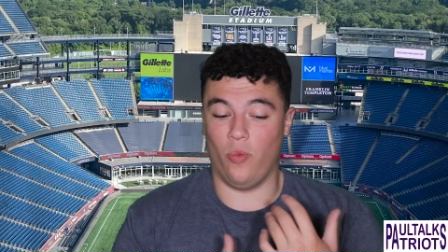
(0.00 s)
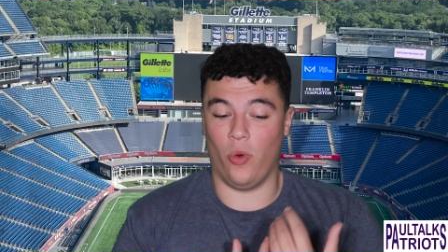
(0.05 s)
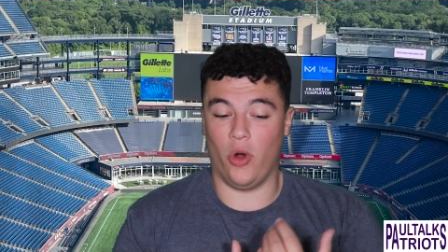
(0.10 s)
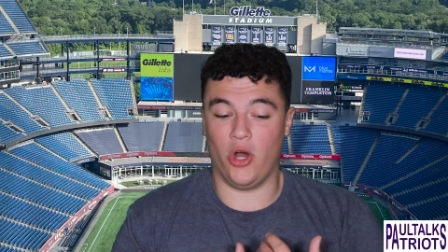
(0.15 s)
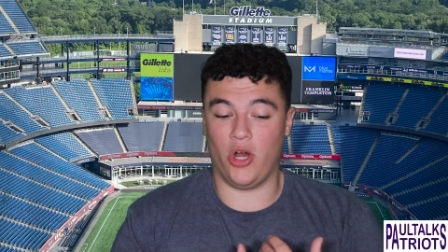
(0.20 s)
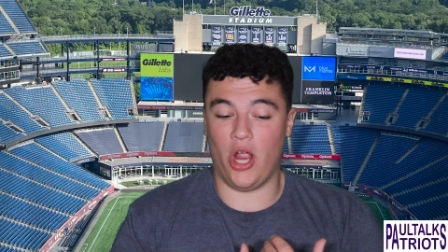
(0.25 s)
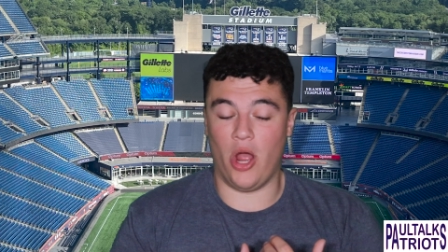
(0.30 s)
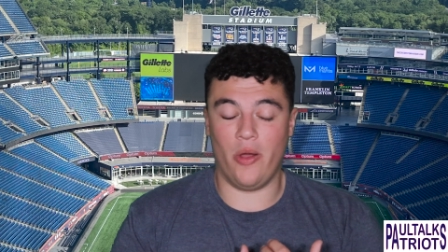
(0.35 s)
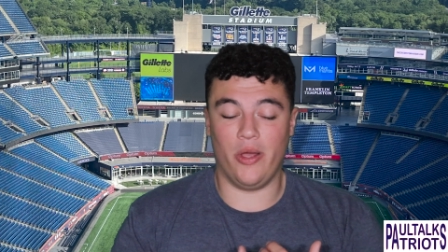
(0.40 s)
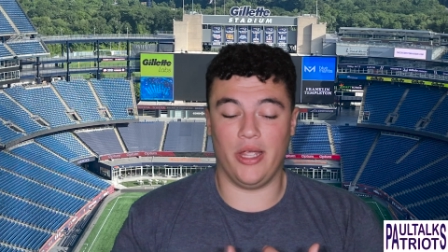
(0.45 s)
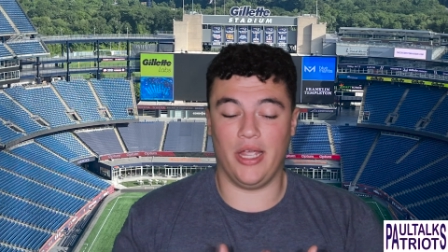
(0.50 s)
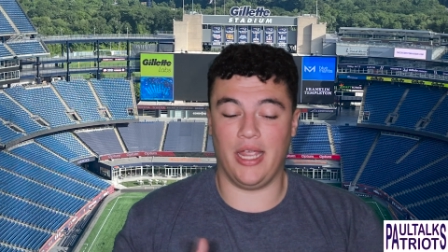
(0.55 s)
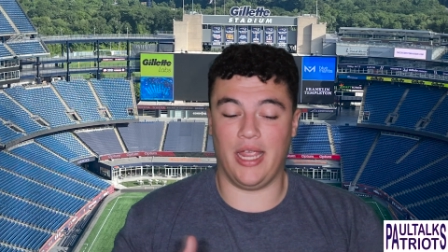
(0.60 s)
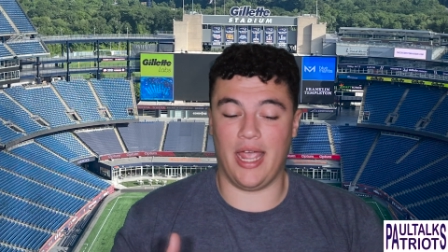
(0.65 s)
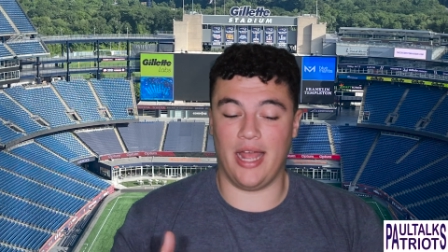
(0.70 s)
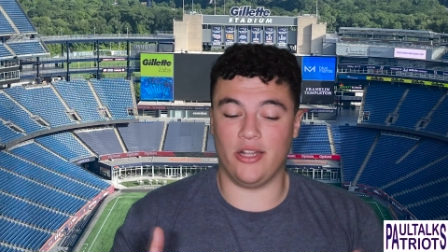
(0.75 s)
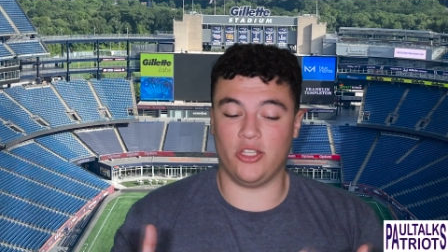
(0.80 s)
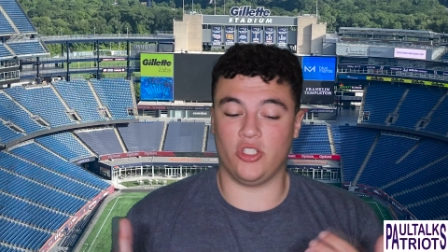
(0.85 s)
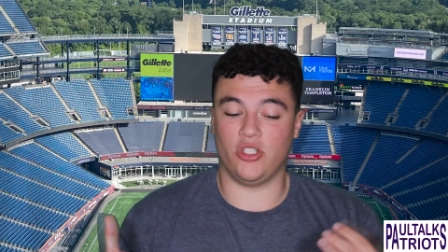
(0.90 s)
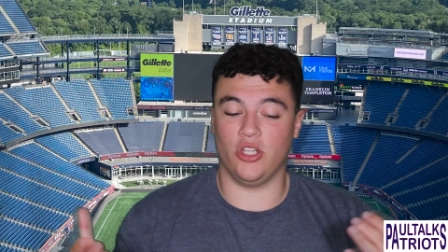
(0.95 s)
we're going
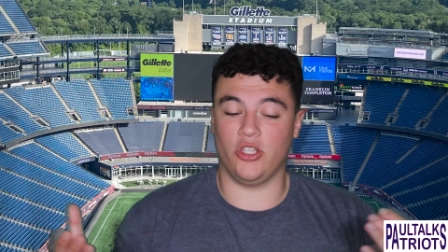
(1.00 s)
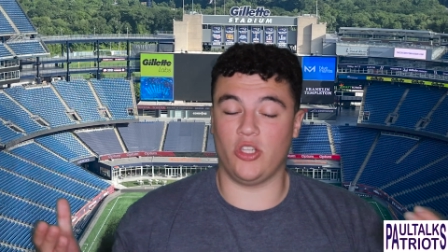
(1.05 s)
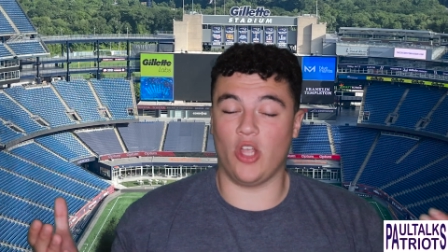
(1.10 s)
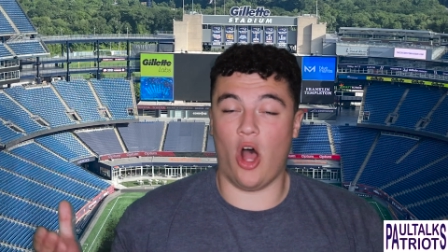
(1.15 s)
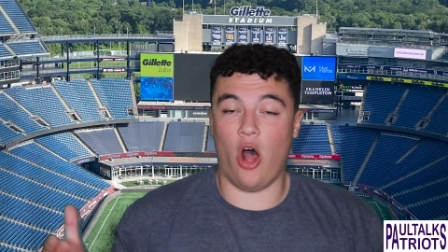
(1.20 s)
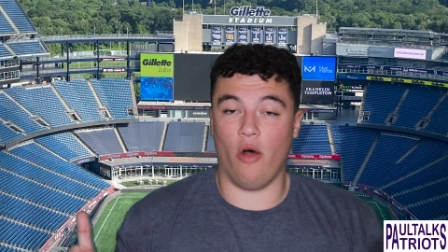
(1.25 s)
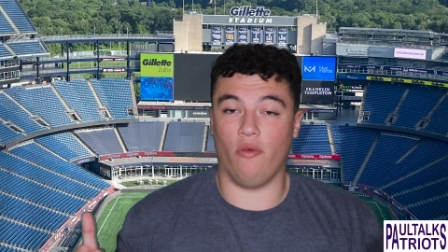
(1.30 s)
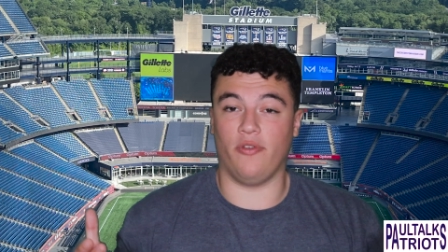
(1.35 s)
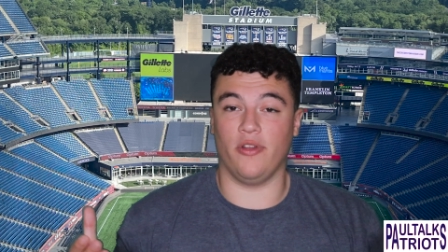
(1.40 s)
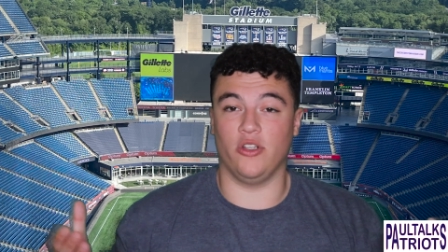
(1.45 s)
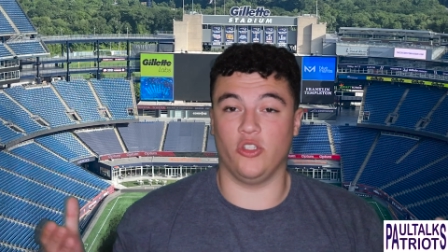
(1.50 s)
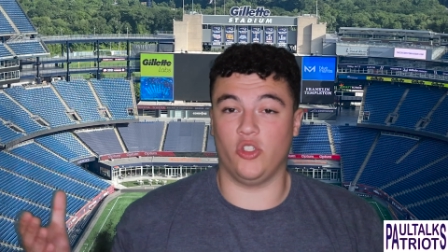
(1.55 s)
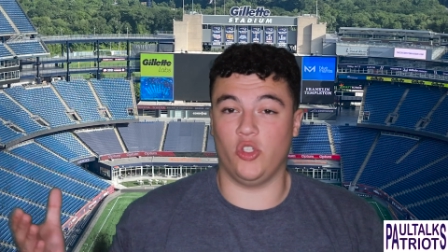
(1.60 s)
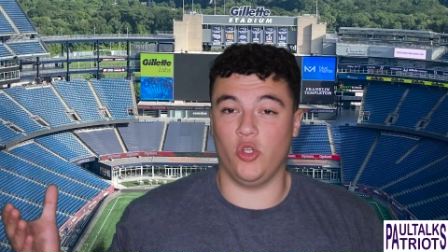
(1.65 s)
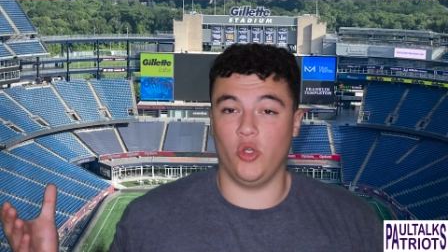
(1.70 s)
against the Dolphins,